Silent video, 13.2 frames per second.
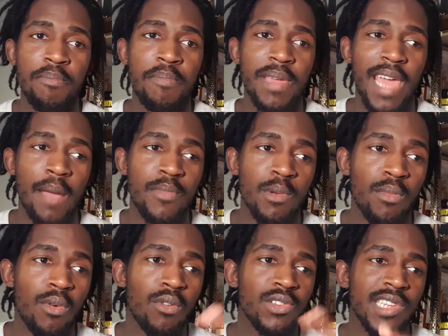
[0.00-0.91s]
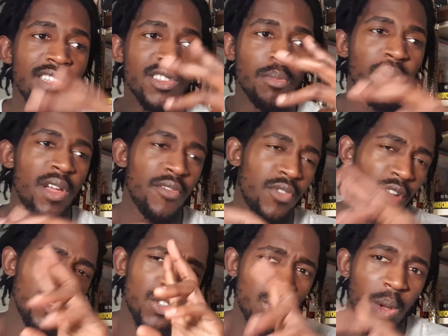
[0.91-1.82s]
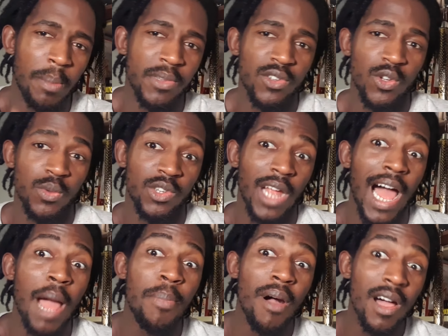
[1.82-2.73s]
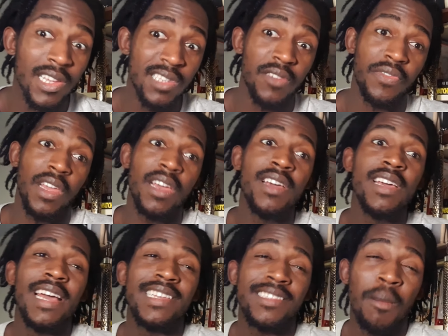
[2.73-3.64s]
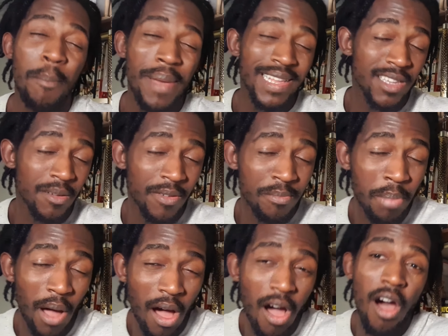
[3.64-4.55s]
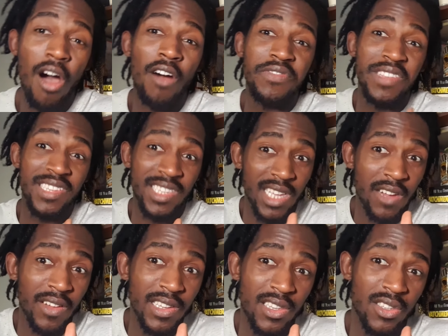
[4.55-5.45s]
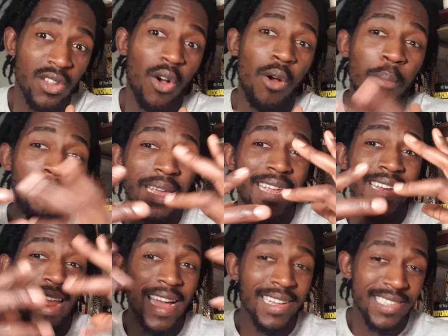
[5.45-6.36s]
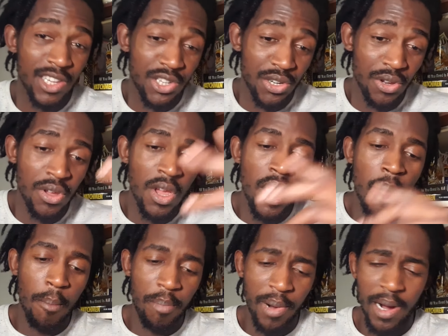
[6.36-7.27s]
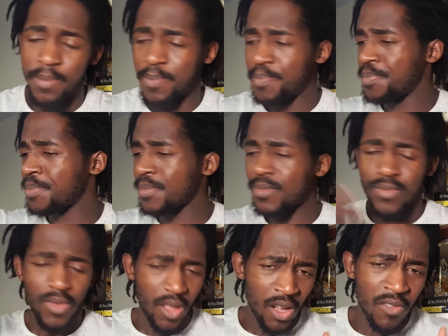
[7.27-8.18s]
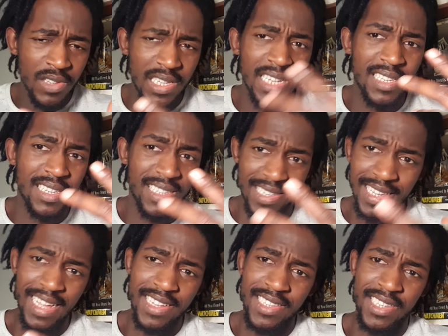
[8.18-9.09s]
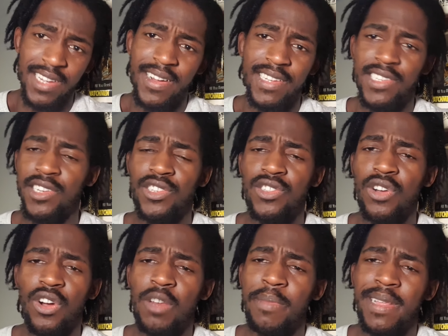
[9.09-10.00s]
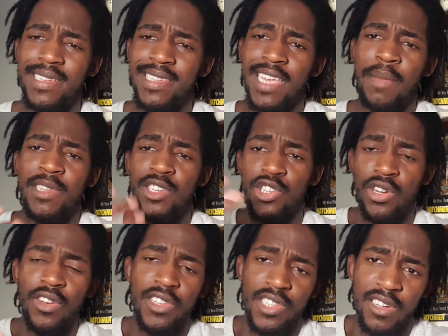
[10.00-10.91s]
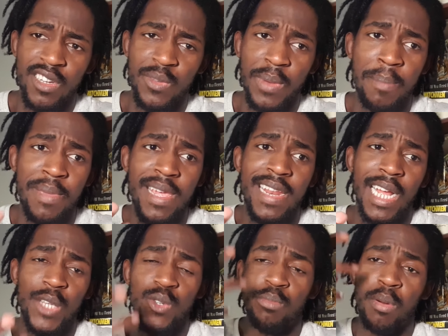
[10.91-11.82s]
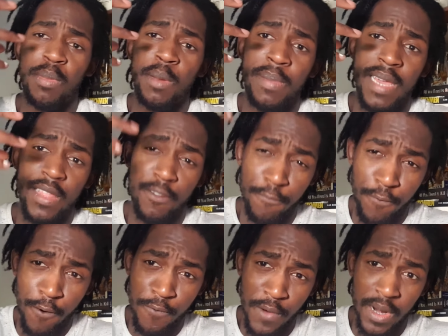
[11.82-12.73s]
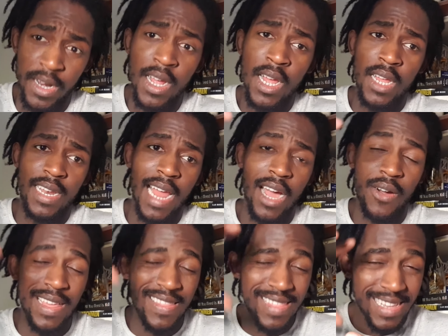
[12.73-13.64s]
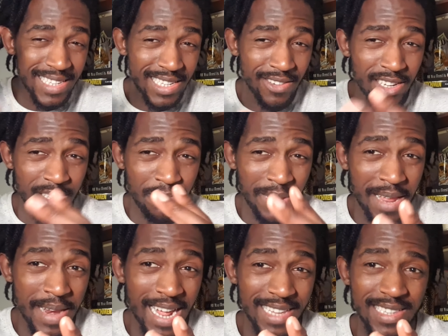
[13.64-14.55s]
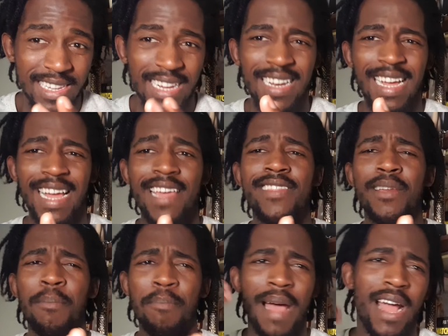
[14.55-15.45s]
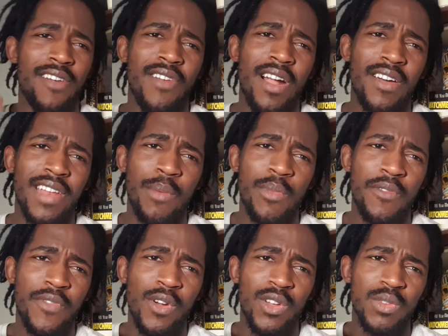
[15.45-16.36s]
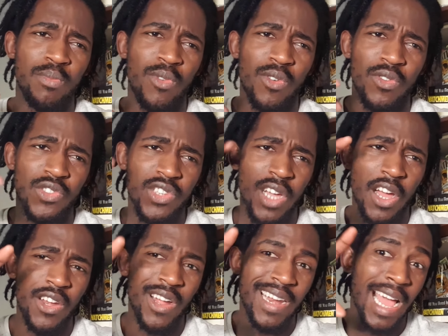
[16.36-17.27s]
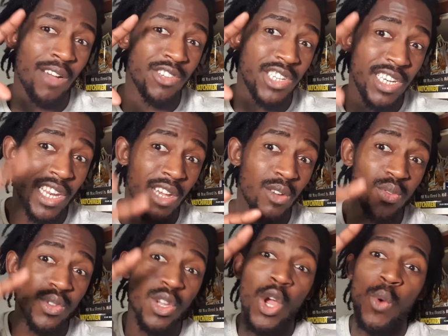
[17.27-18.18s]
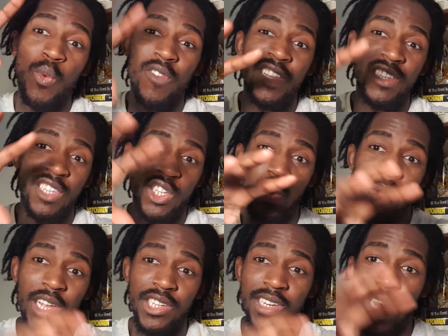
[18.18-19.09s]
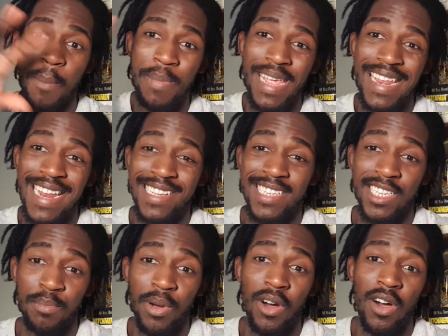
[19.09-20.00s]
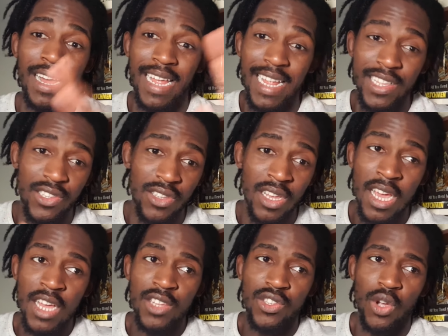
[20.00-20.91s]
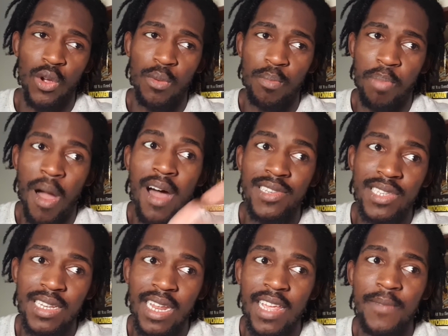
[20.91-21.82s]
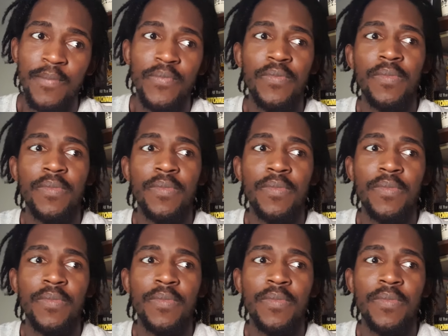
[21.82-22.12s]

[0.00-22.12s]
became the more center point for those two episodes, which I personally think is the better part of this series, is the whole Being X issue. But obviously, this is a Seinen series, so it's not going to be the same as a Shonen series where Being X would probably be at the forefront. Now, in this series, Being X is kind of like in the background, and we focus more on Tanya and how she deals with the situation that Being X has put her in. So, personally,